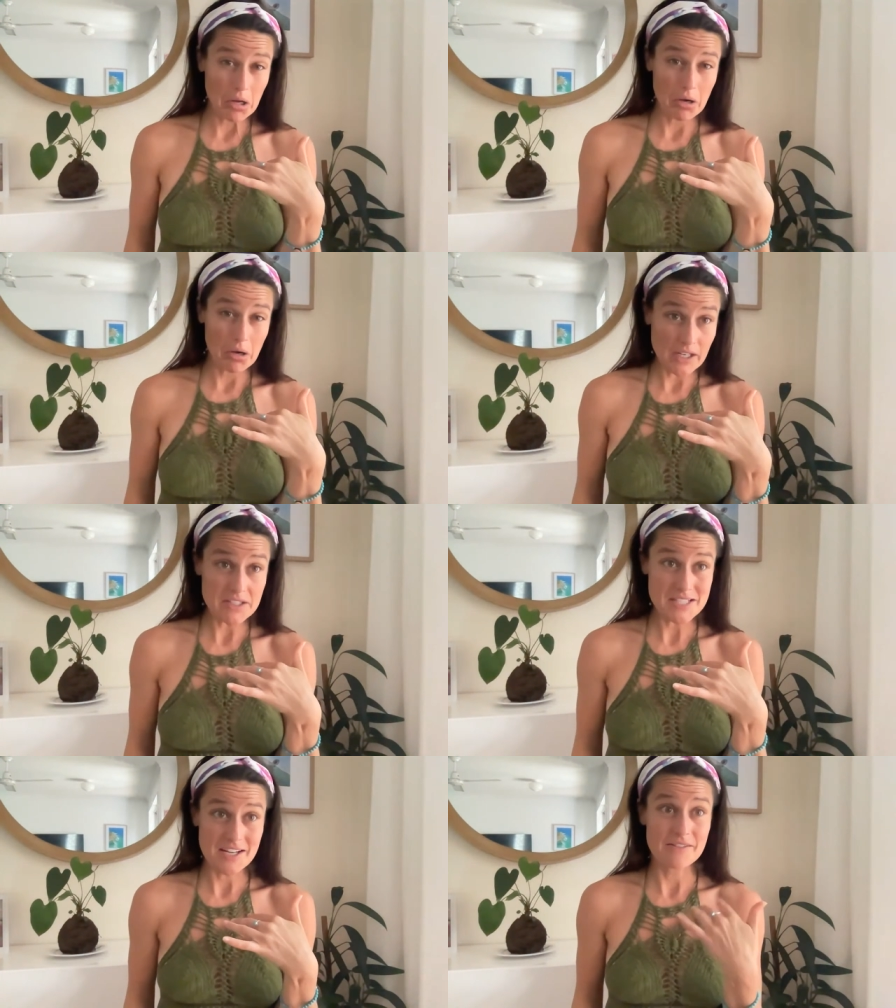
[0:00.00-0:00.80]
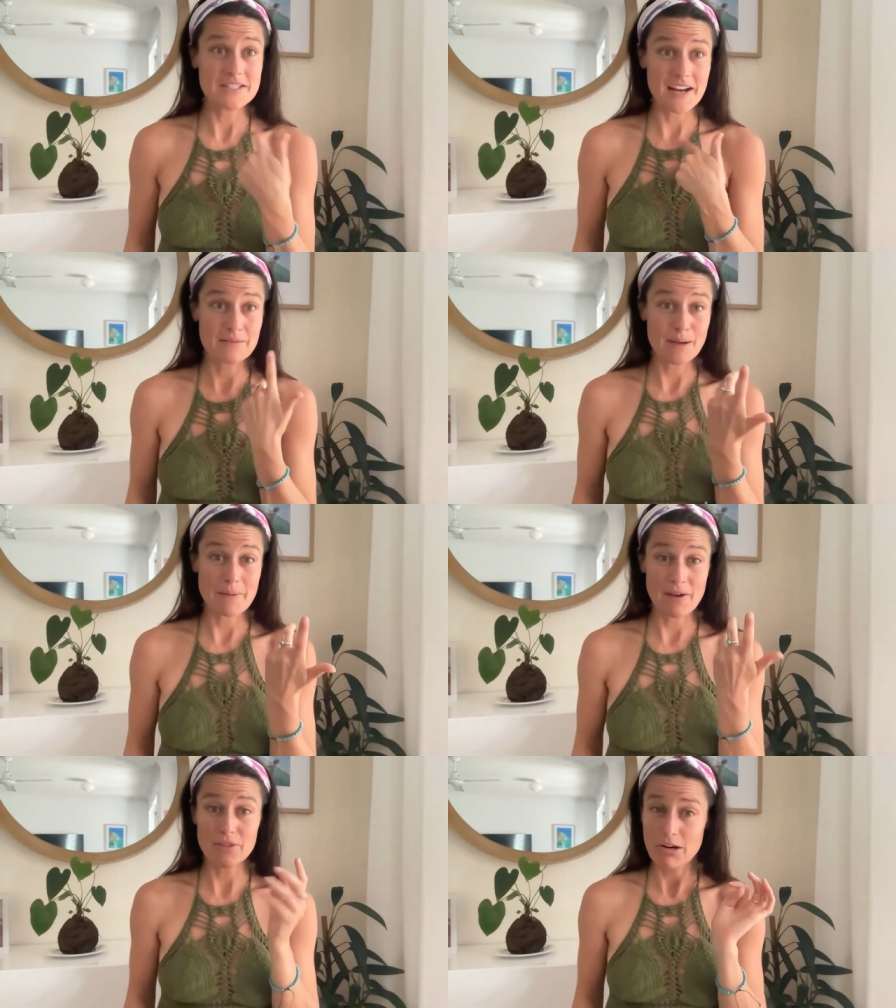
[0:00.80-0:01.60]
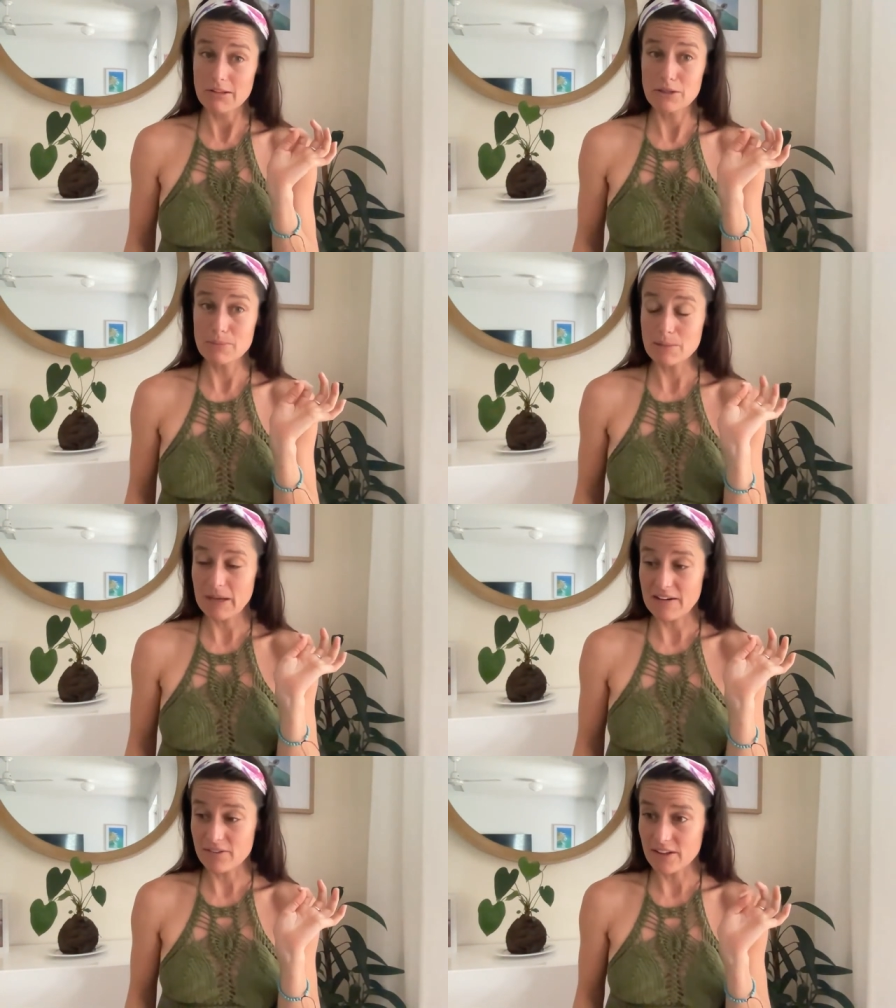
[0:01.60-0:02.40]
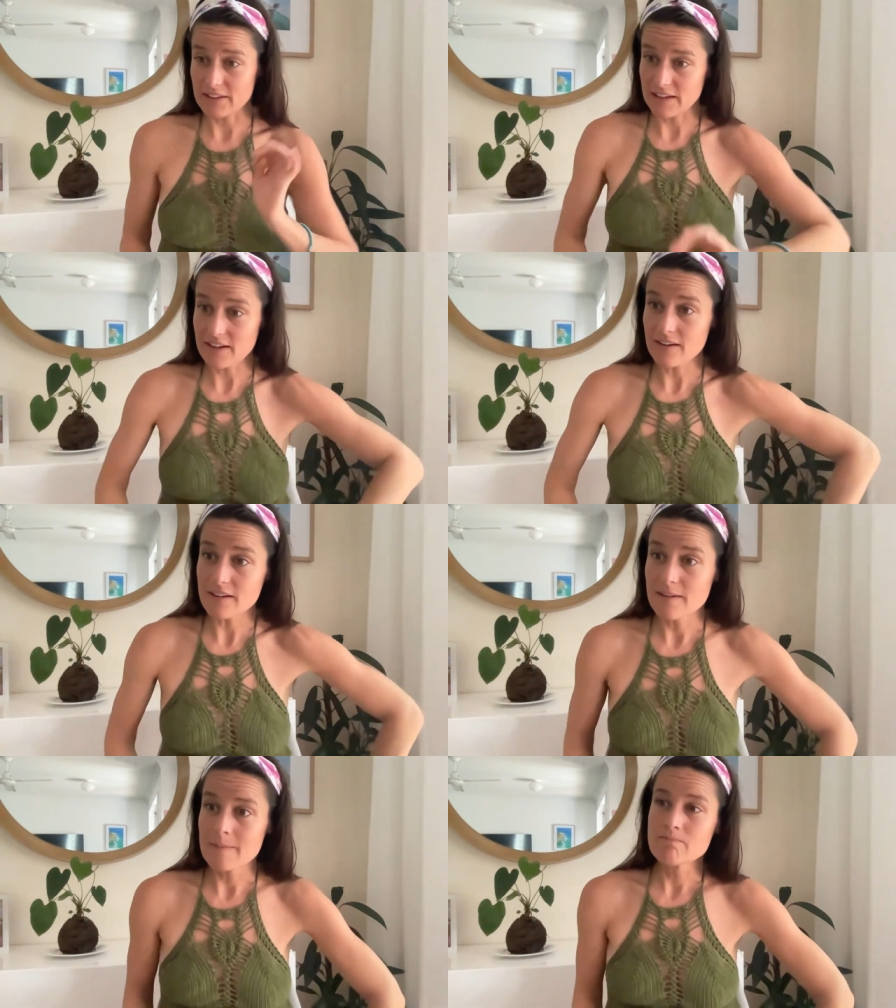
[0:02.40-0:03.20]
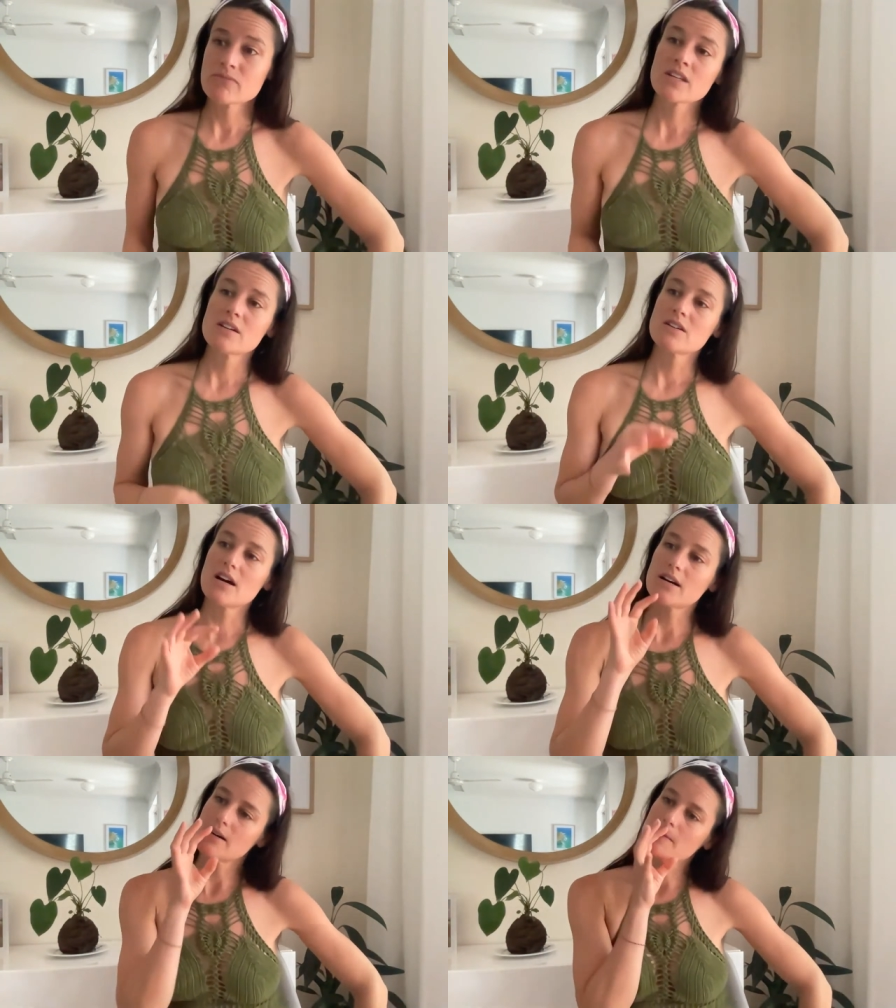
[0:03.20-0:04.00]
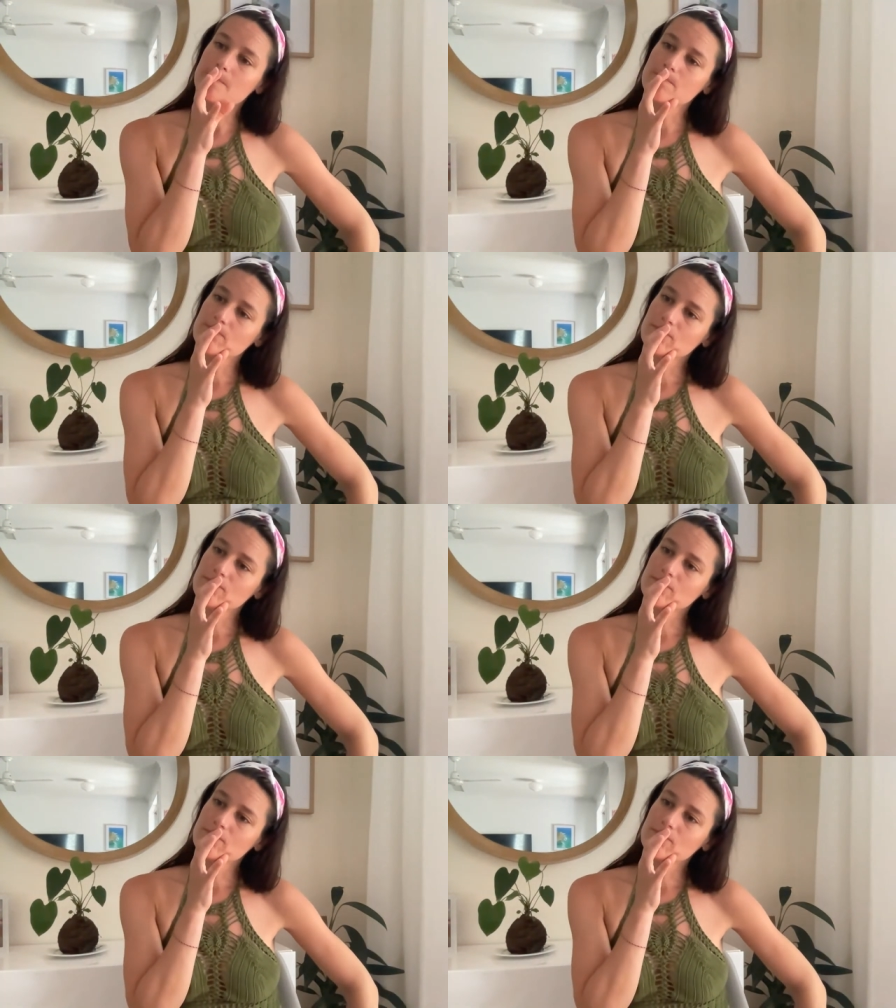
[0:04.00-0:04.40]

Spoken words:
whale sounds out of my mouth are a little bit painful on the ear. But